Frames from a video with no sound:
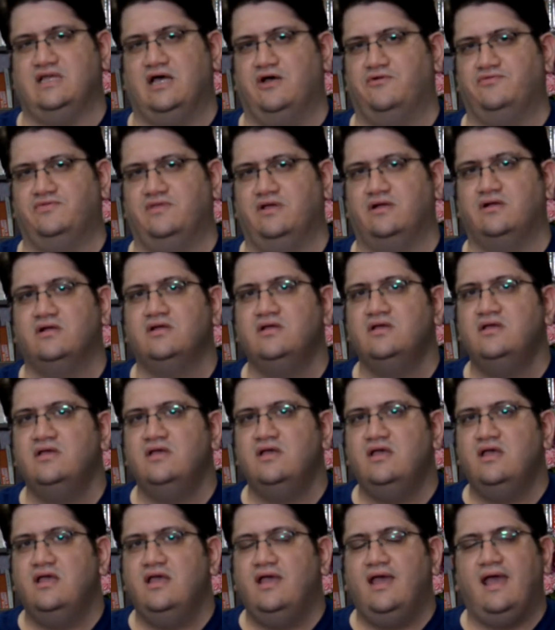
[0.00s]
out there.
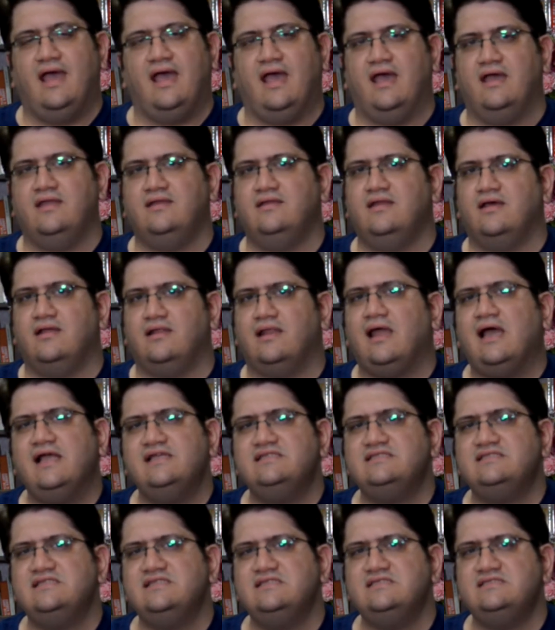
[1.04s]
And
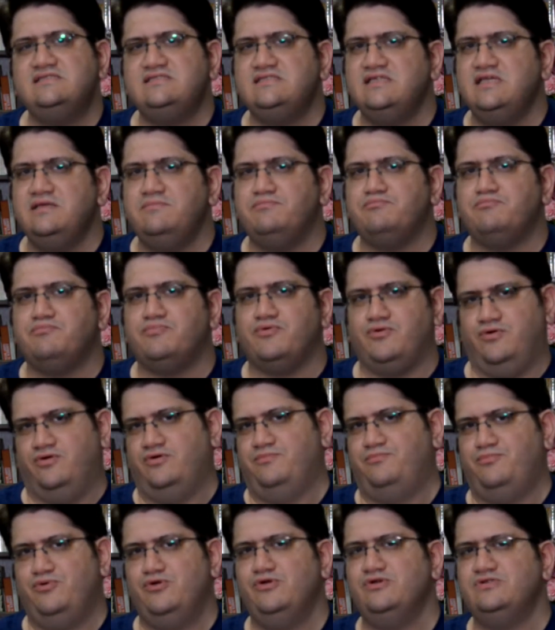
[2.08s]
licensing per
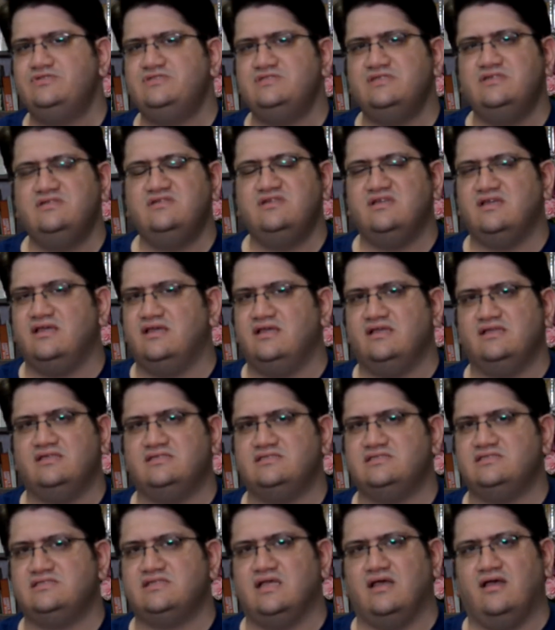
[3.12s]
person is
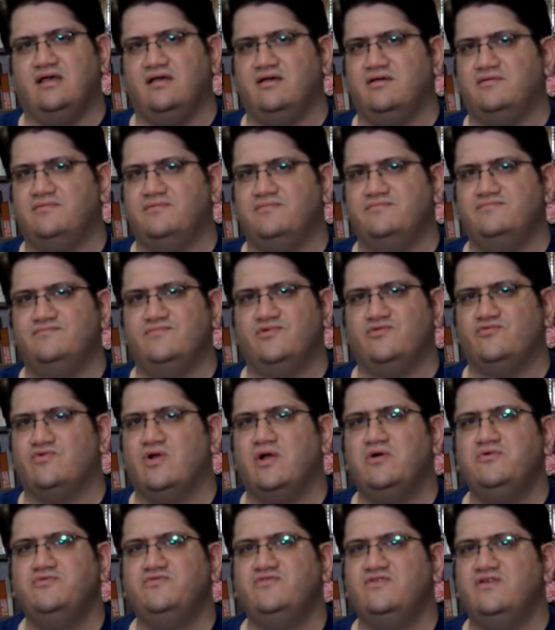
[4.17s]

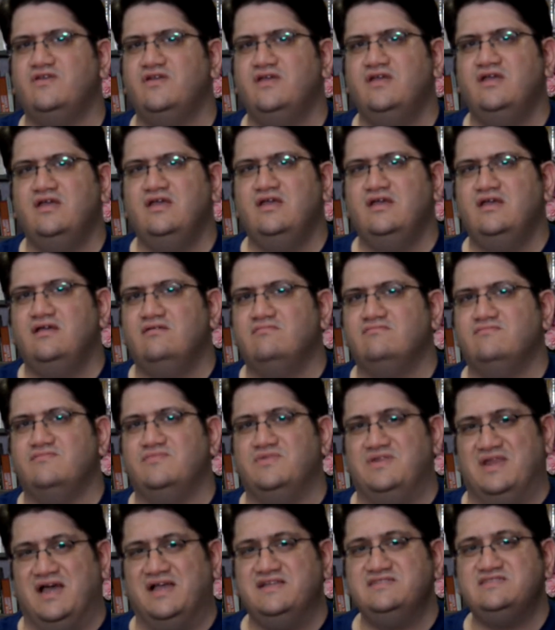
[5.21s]
around
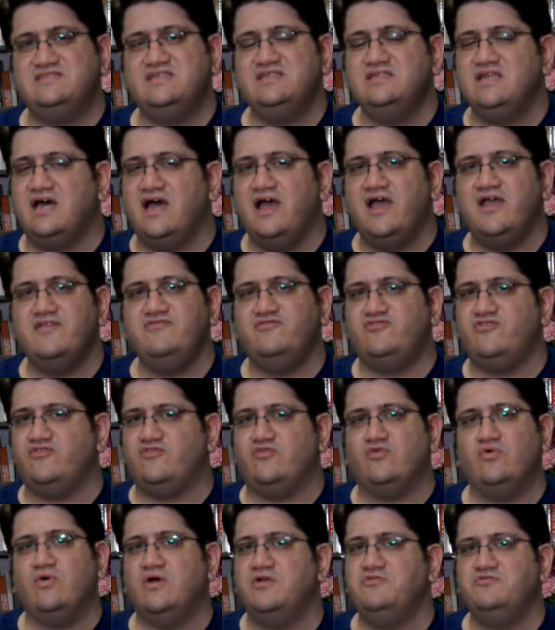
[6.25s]
99 to
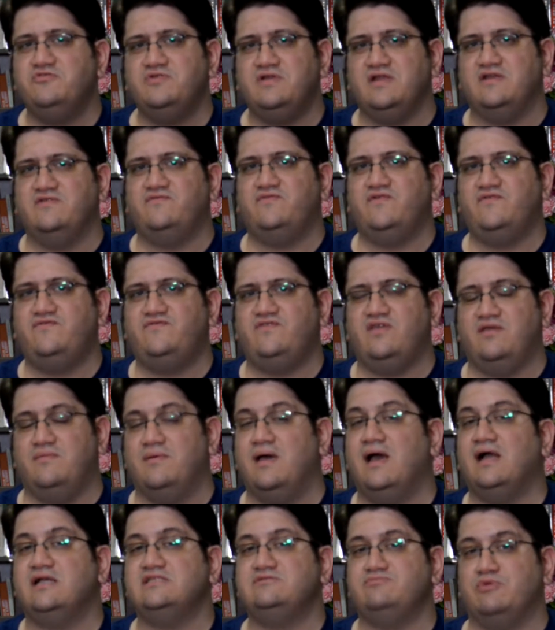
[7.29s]
250
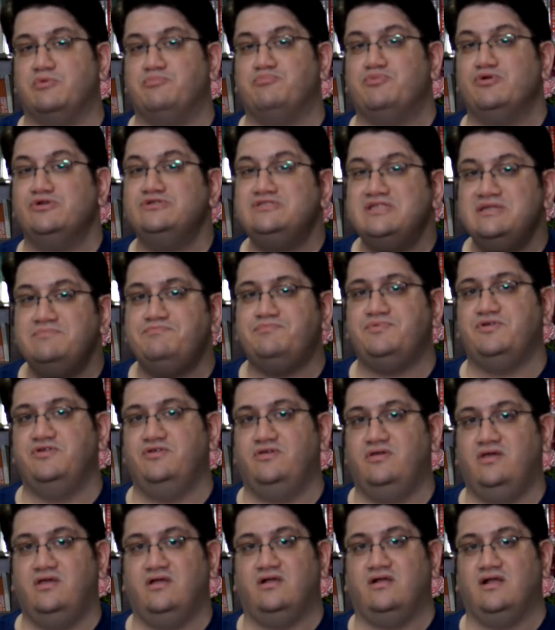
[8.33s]
max per person per
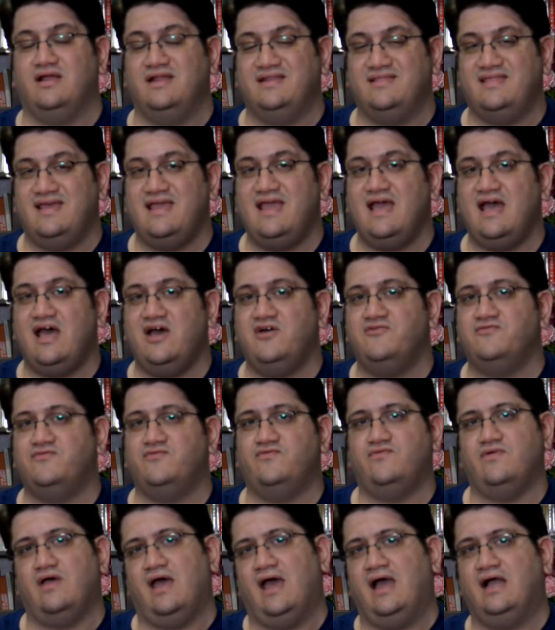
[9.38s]
year, and they have
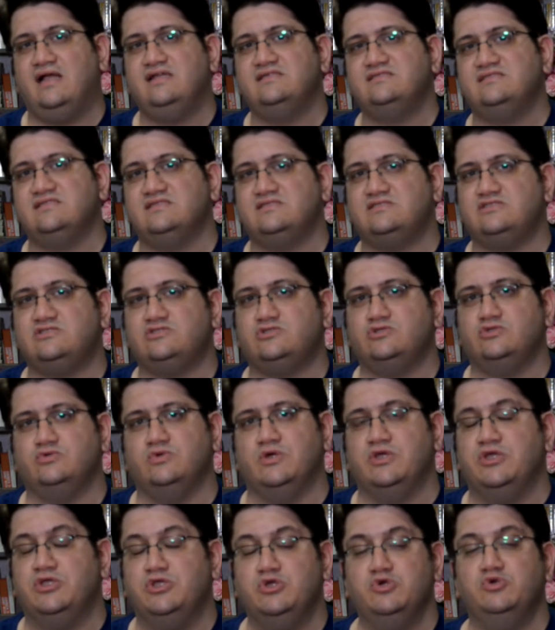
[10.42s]
access to a
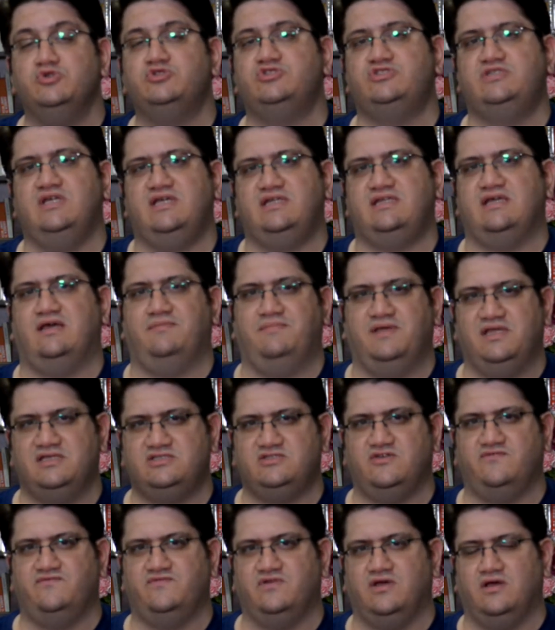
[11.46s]
huge database
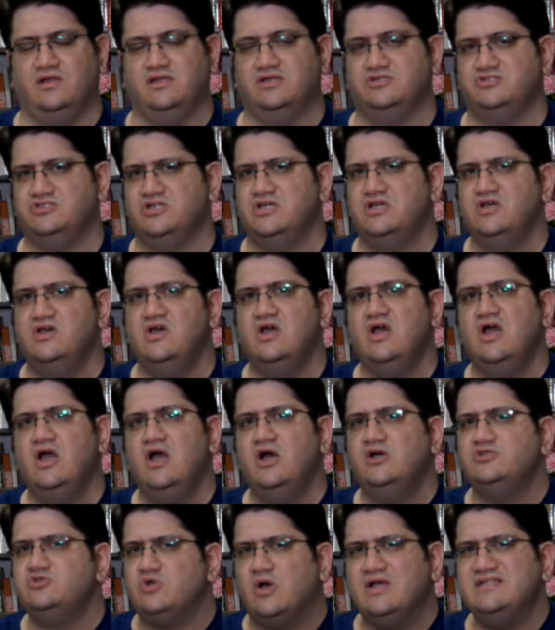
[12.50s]
of knowledge.
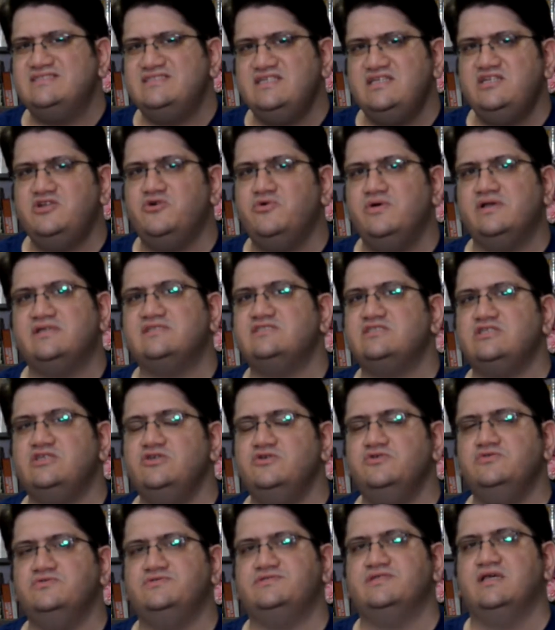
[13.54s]
So I see no
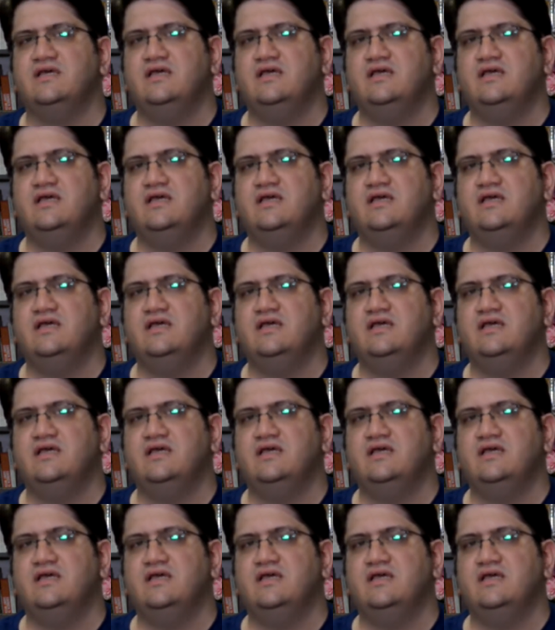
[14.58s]
excuse.